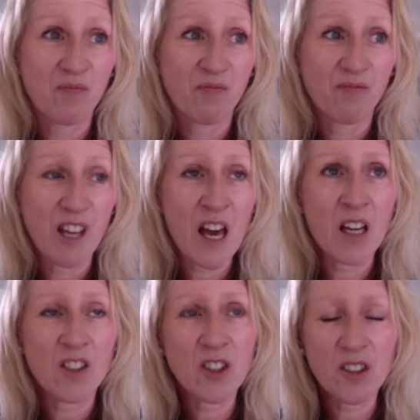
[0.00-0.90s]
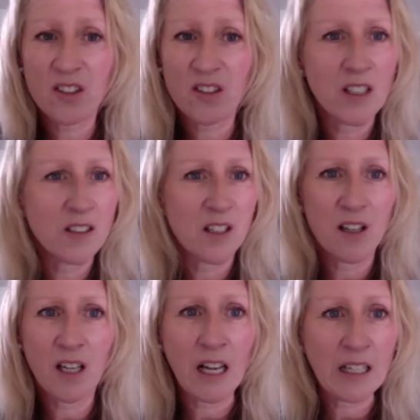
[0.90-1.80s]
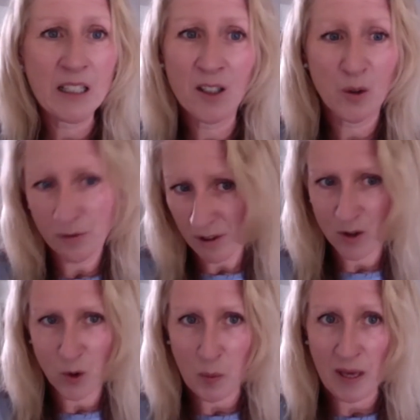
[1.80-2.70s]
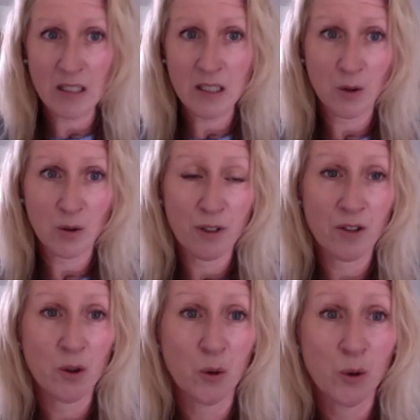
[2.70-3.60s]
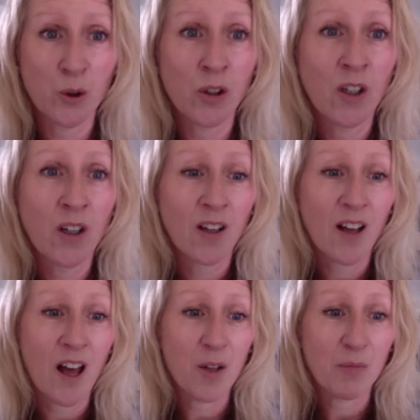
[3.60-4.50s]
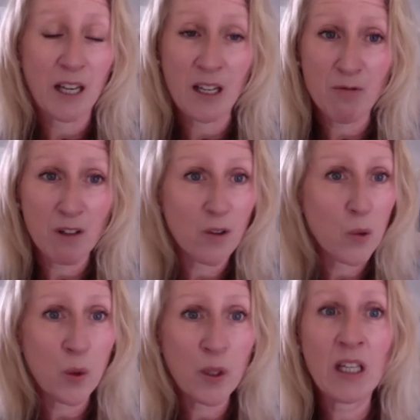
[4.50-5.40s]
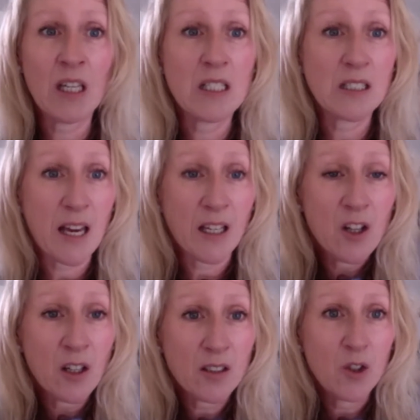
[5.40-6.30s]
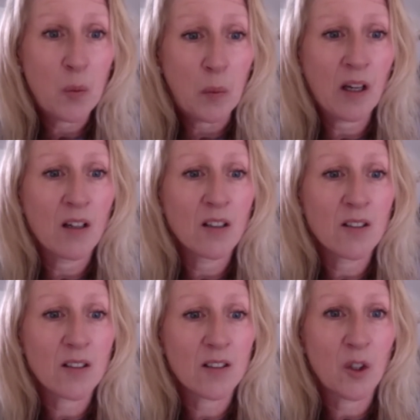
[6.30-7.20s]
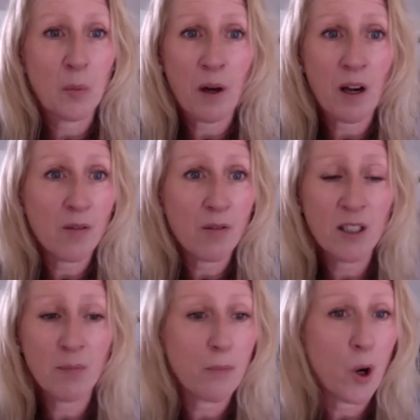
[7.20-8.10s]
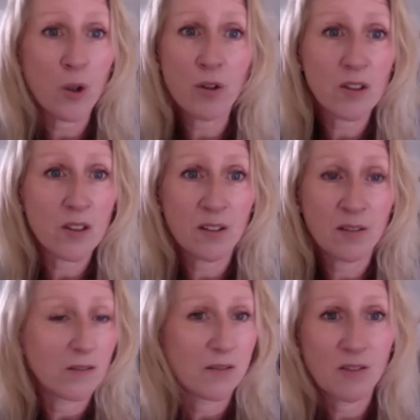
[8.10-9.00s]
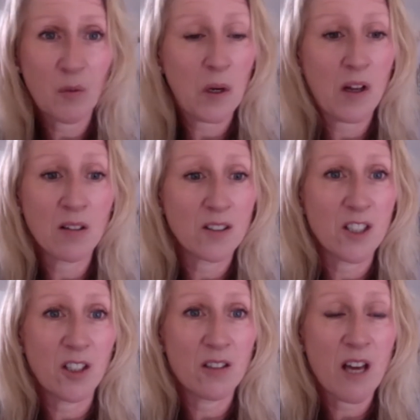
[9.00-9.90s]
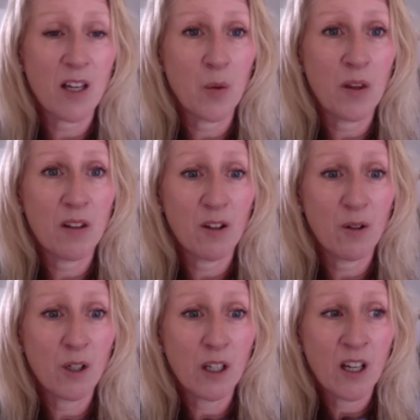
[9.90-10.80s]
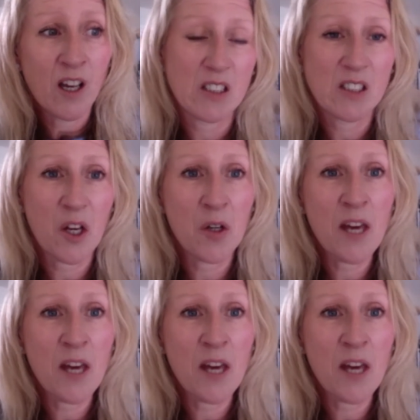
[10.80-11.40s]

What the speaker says: Just things like cleaning your front door, painting your front door, getting rid of the weeds, getting nice new plants. You can buy lovely pots and plants that you can take with you. So